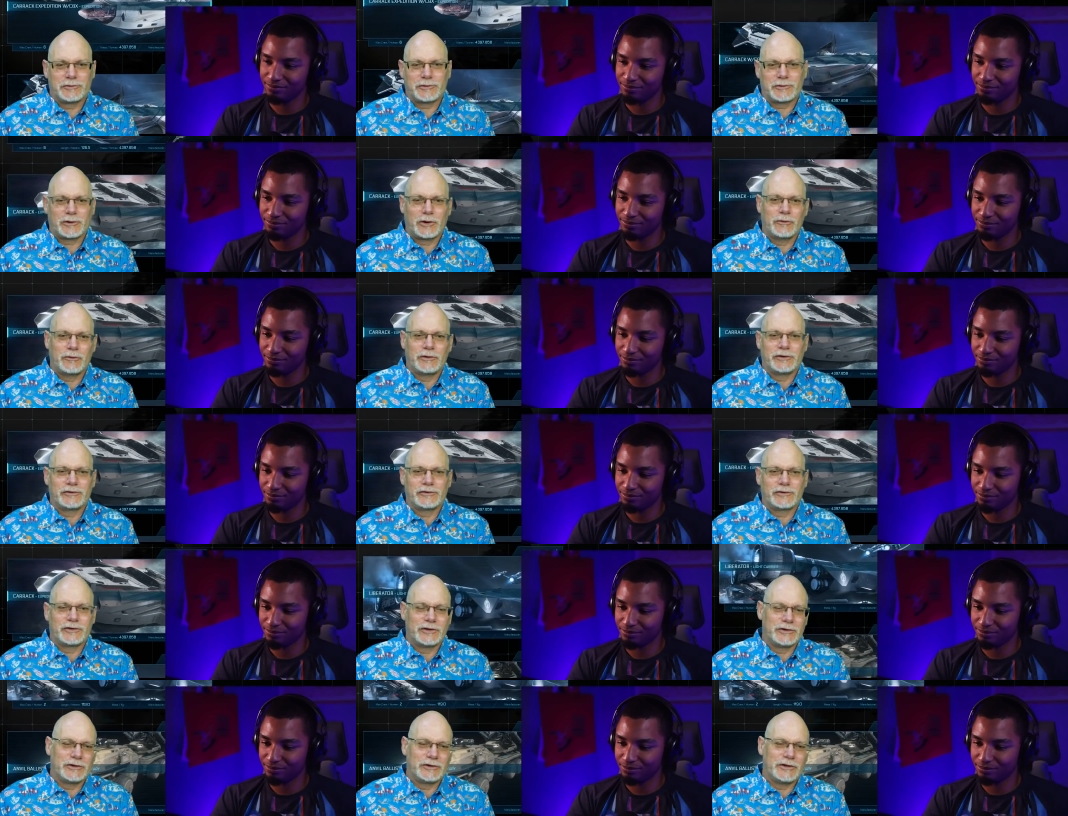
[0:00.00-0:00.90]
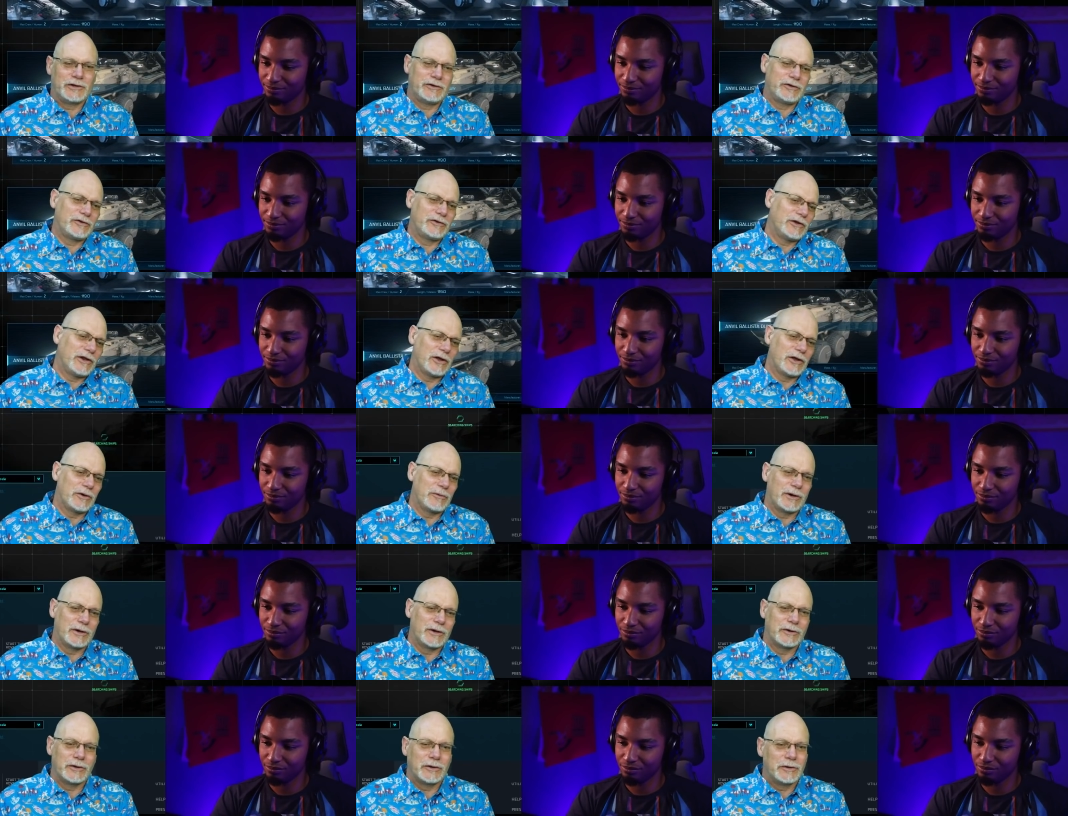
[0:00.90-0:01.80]
Speaker 1: clothing skin, get this yellow
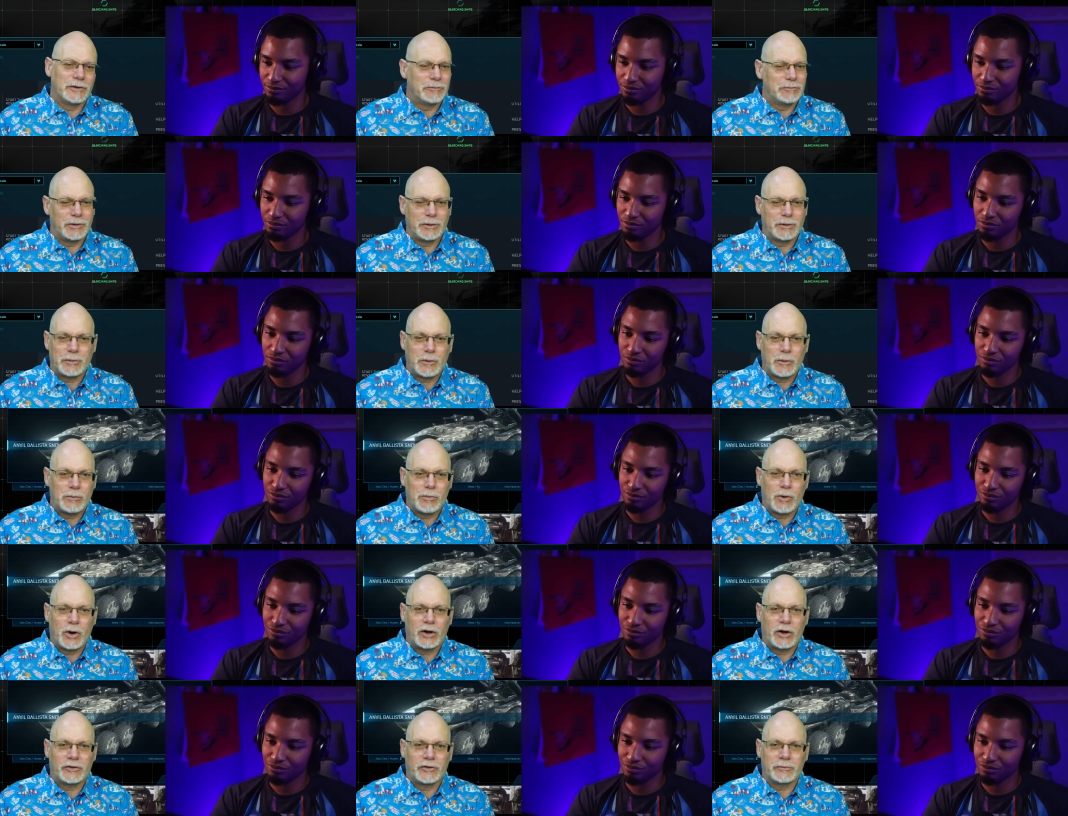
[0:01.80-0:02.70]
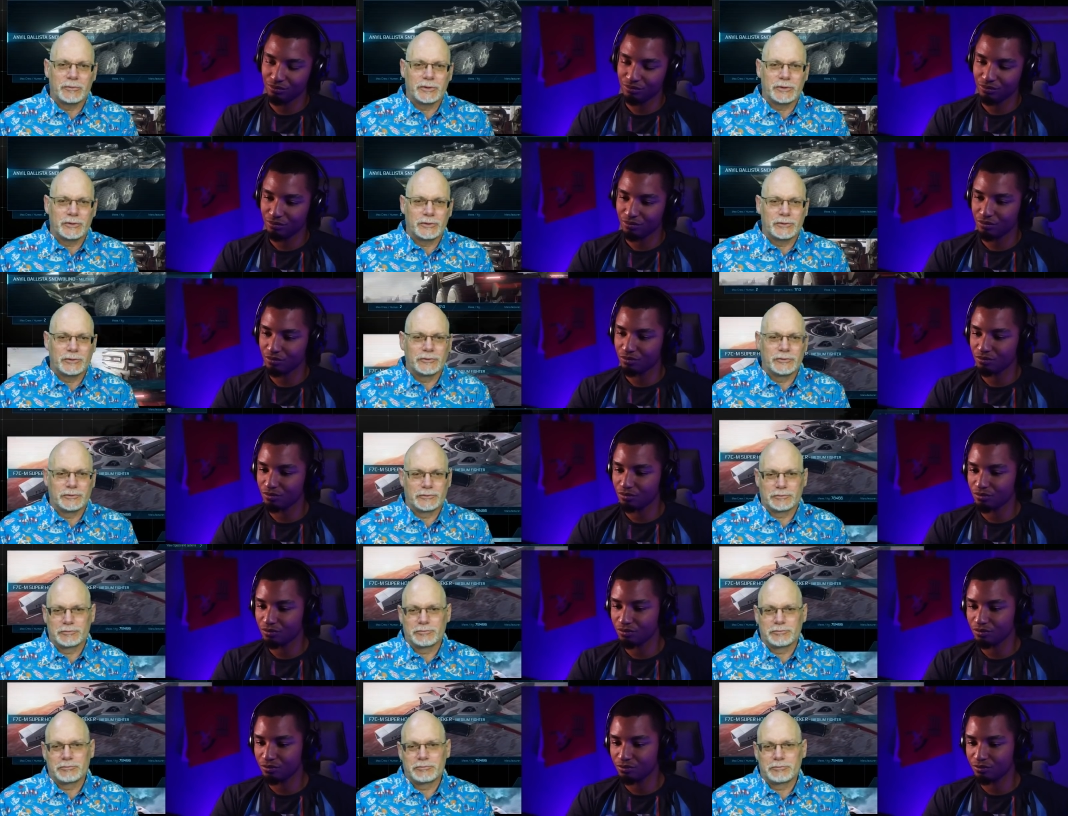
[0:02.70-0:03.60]
one, and people will buy them
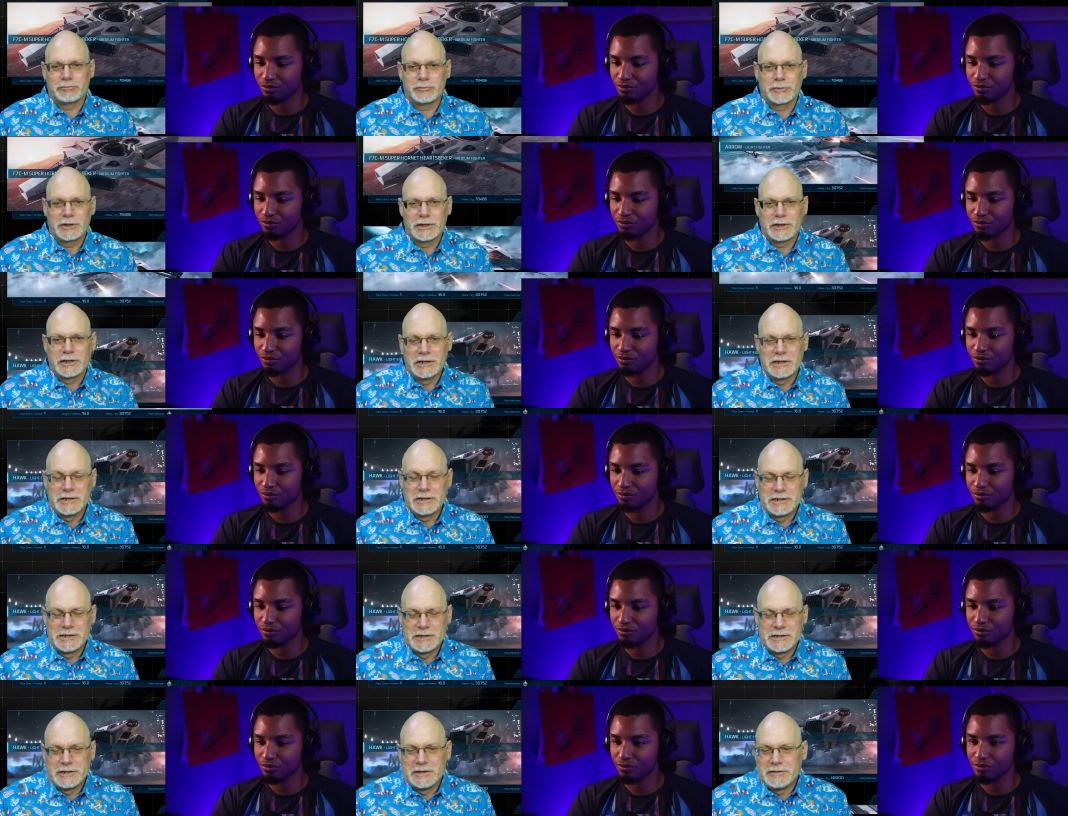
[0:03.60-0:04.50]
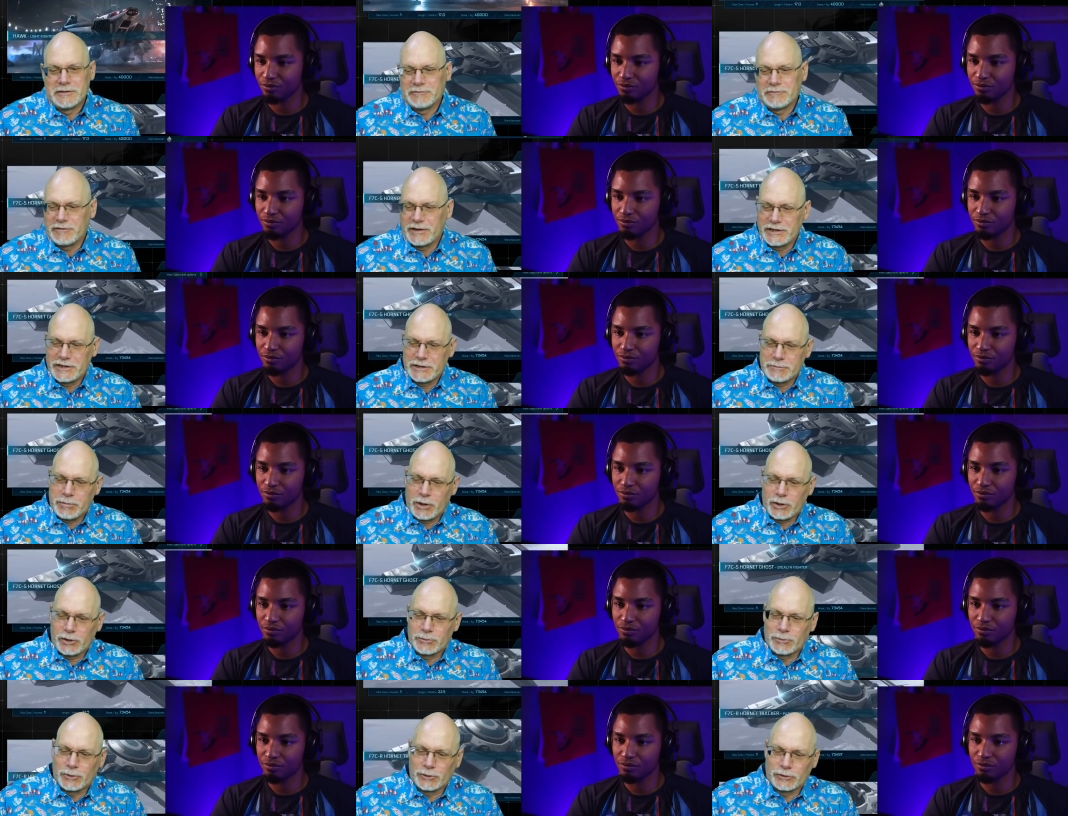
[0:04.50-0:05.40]
because they get
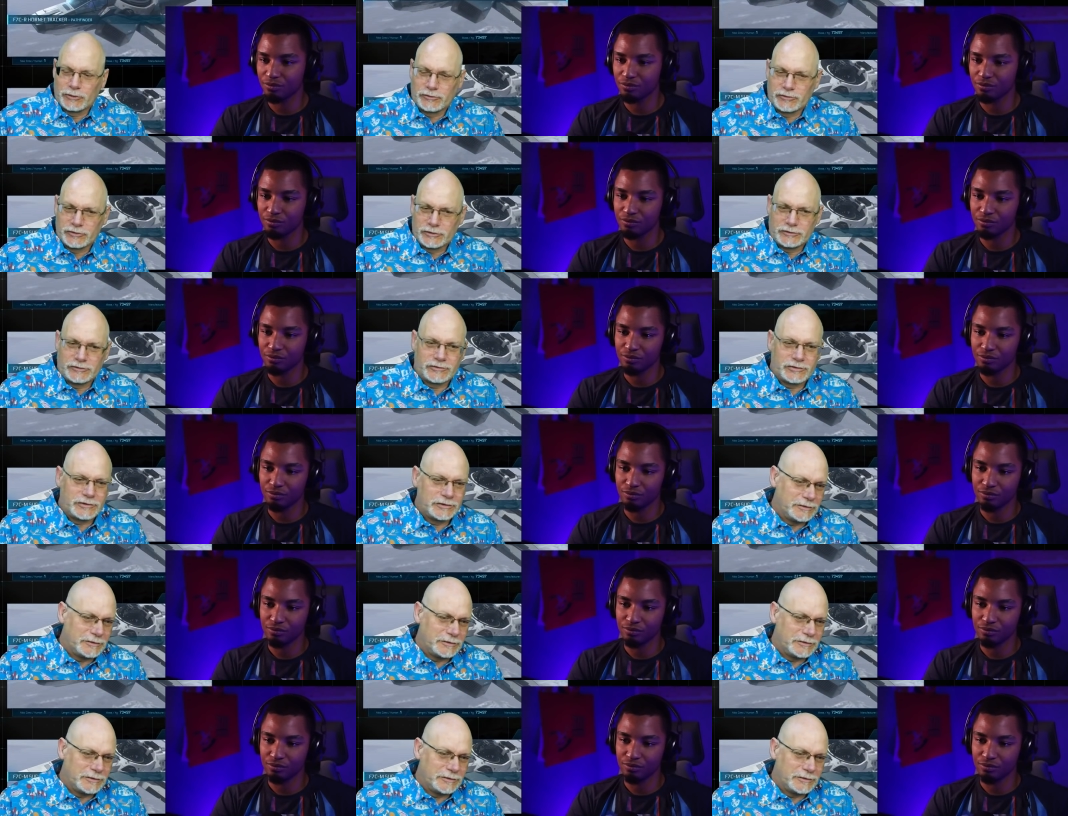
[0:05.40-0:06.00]
Pokemon disease,